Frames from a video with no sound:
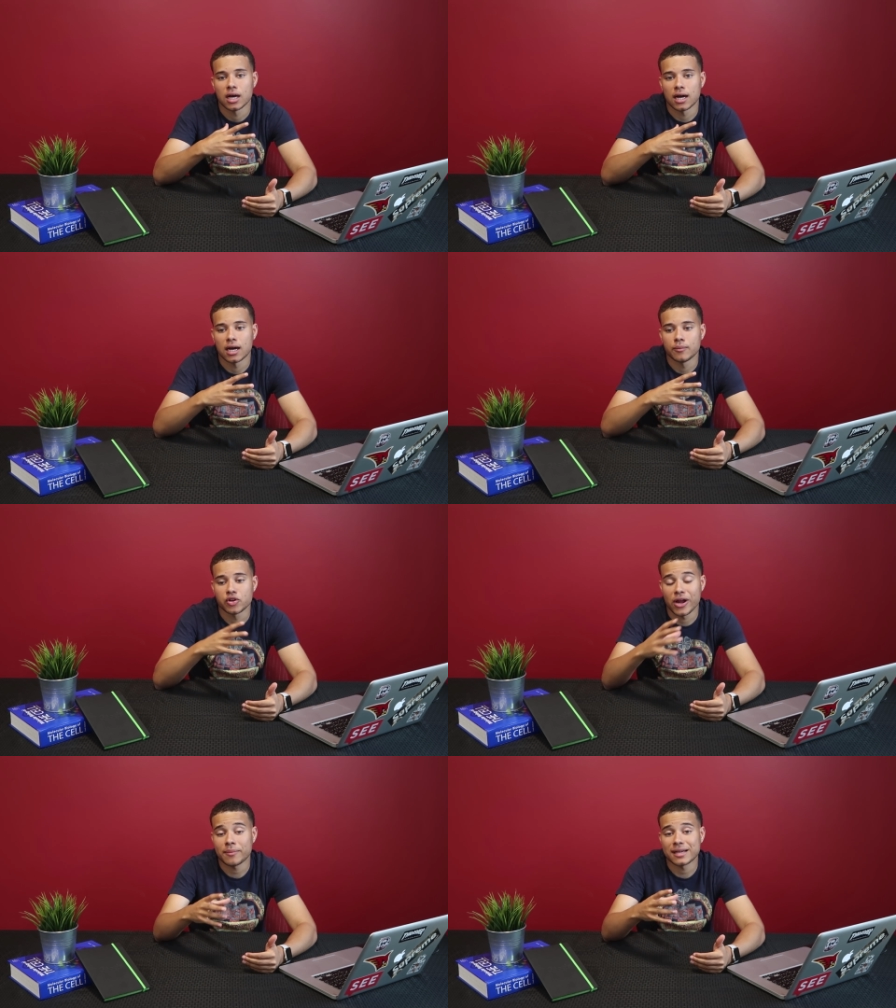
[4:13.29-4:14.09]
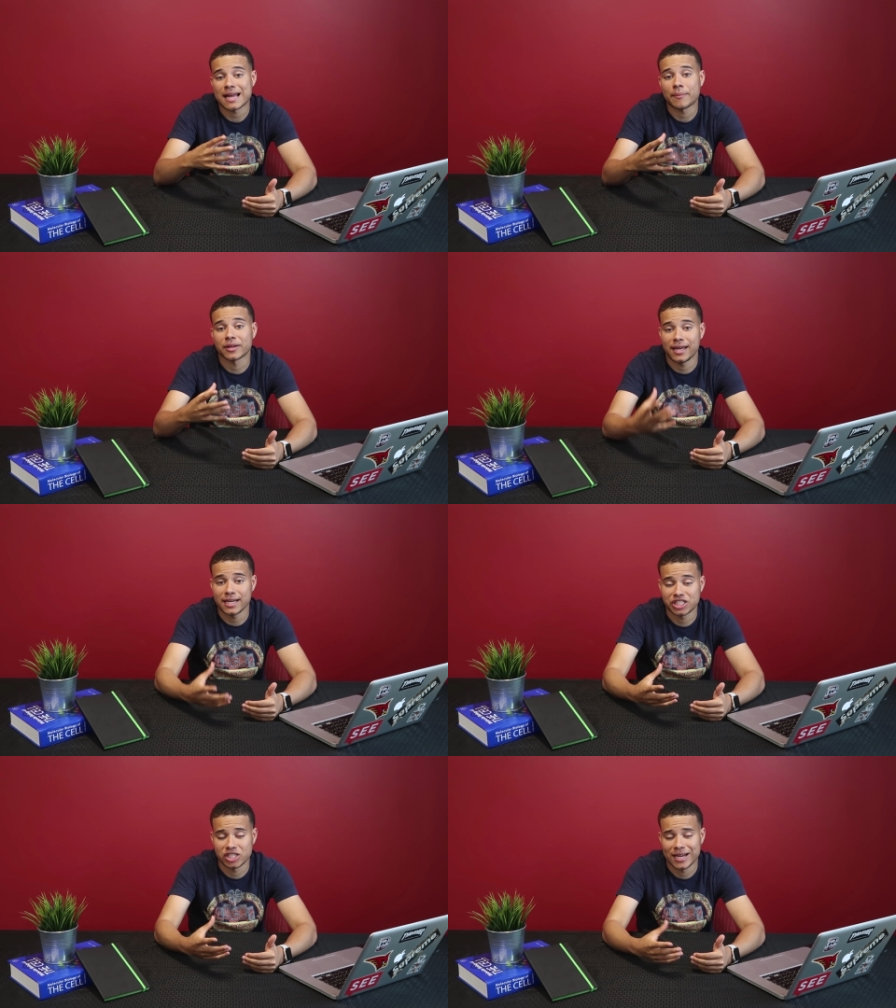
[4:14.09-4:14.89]
your AMCAS
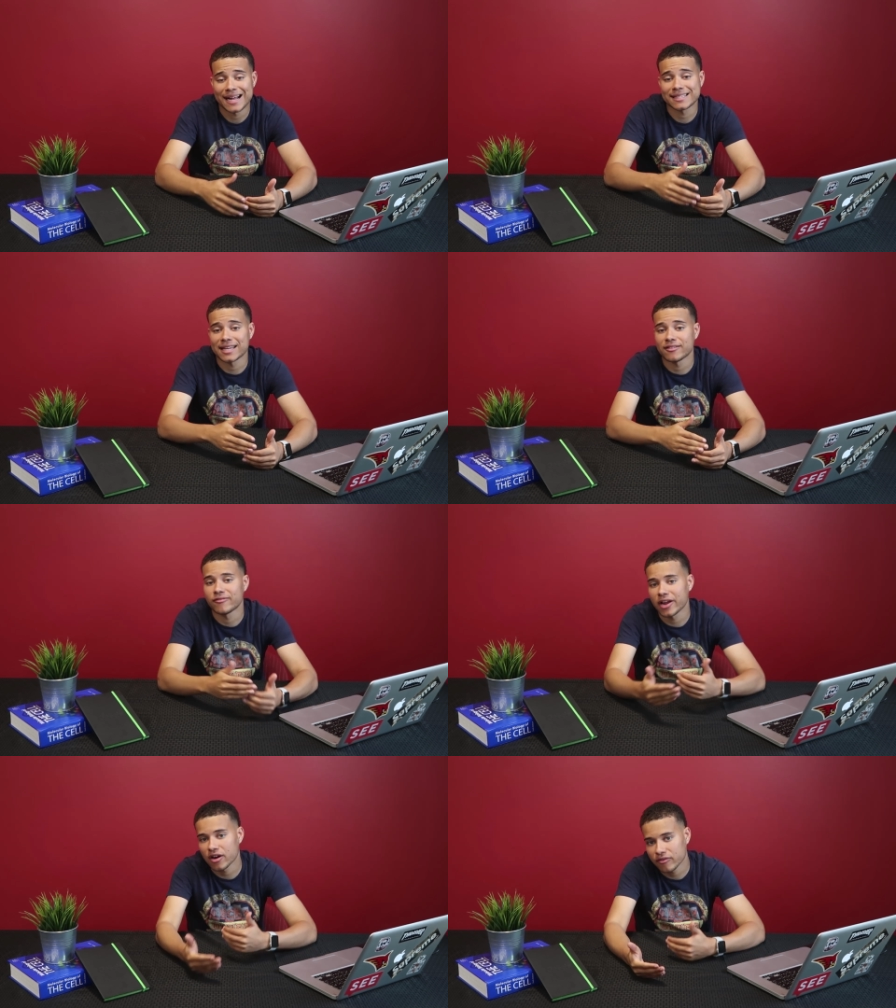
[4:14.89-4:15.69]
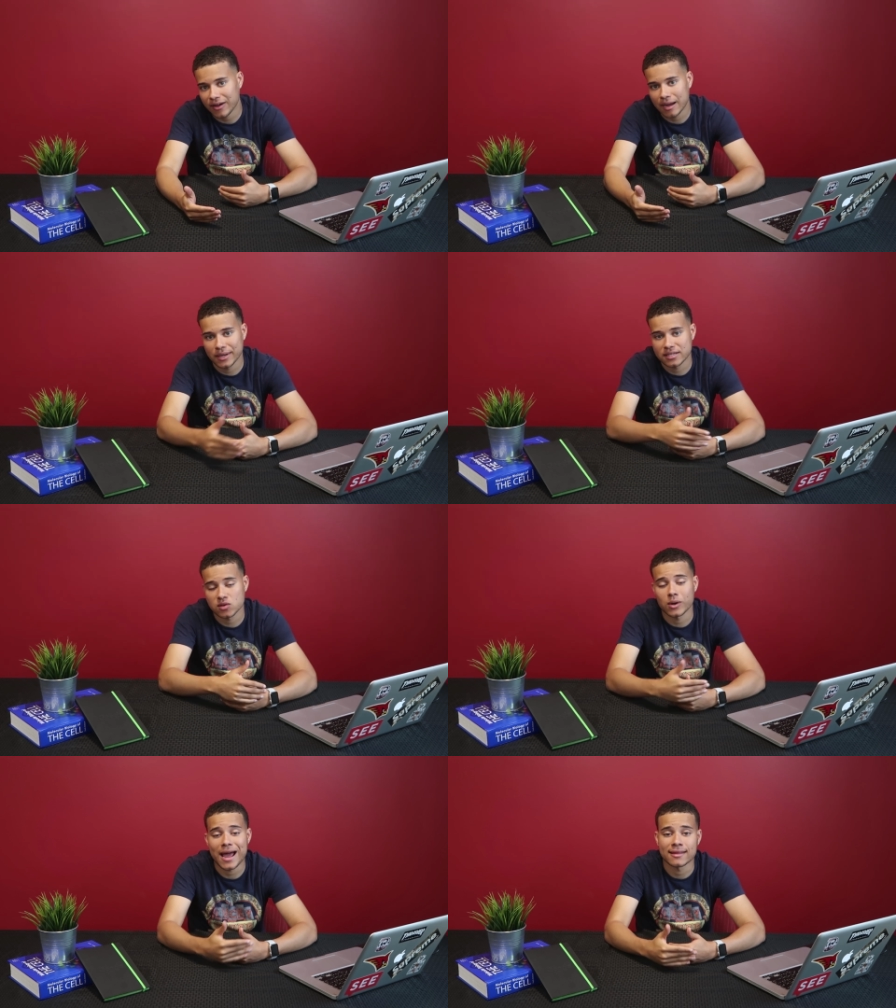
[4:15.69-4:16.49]
application has to get verified by
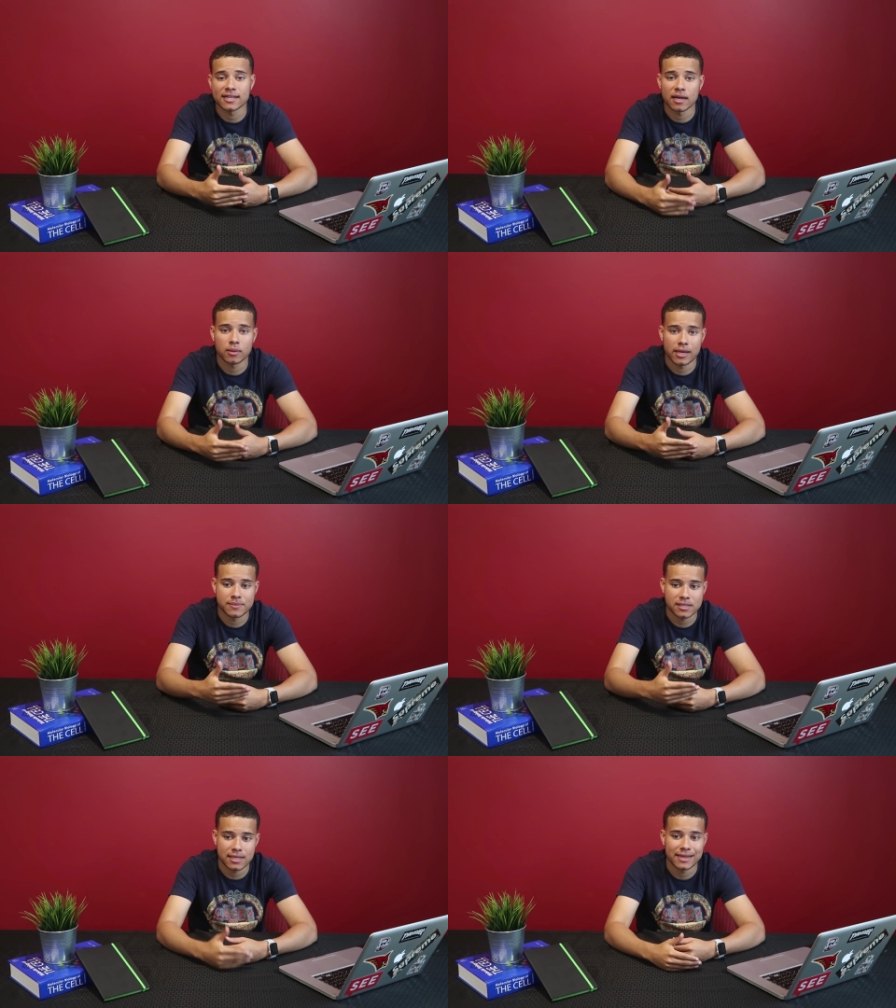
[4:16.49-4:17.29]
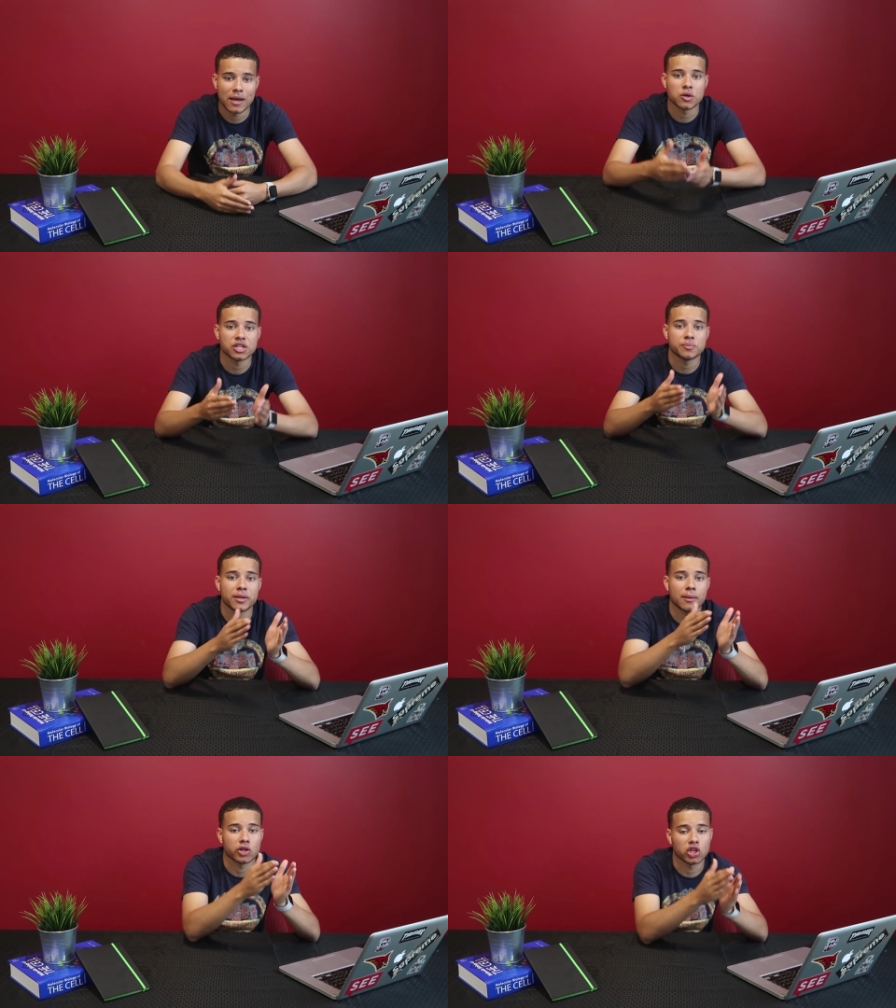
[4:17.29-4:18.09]
someone at the AAMC, and they want to
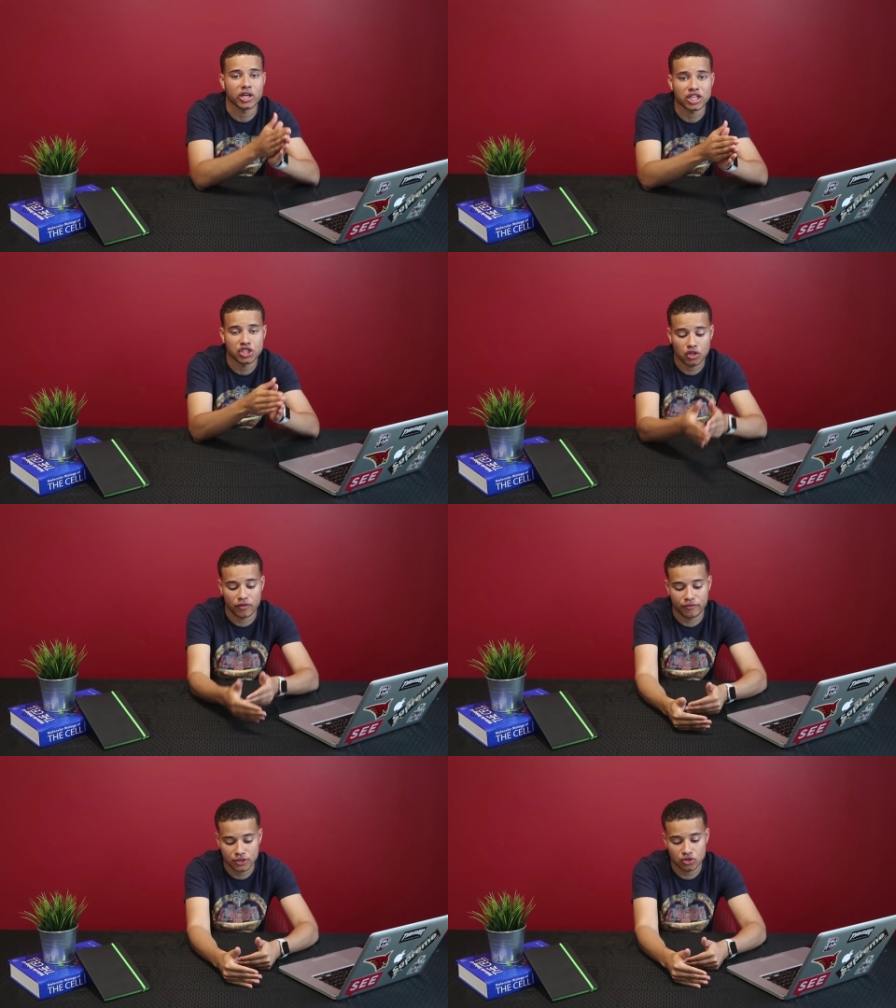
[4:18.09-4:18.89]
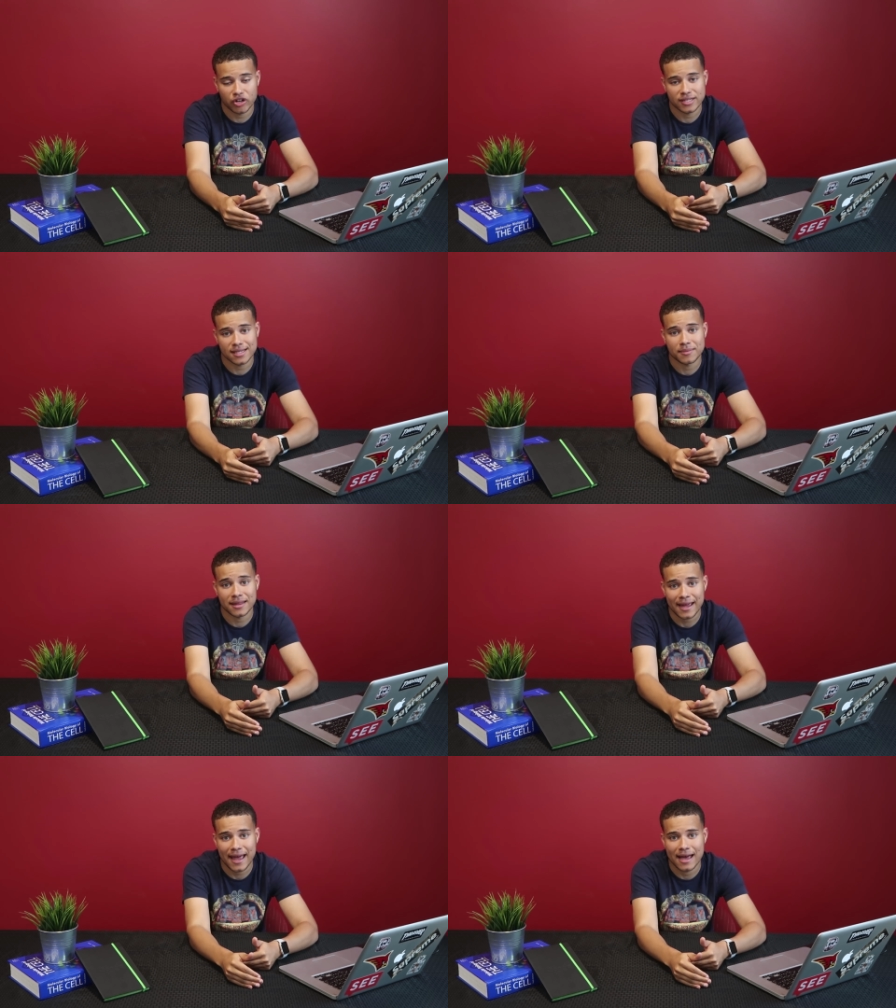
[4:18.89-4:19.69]
be able to look at your official transcript
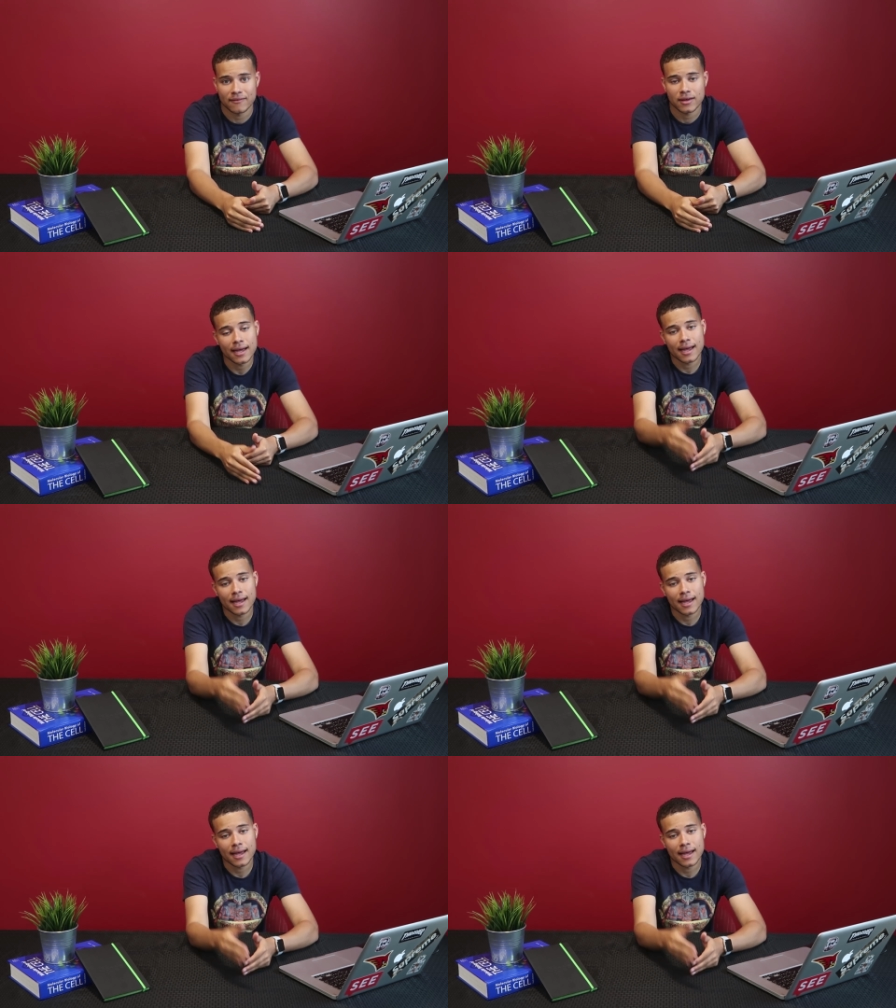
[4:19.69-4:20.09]
that they have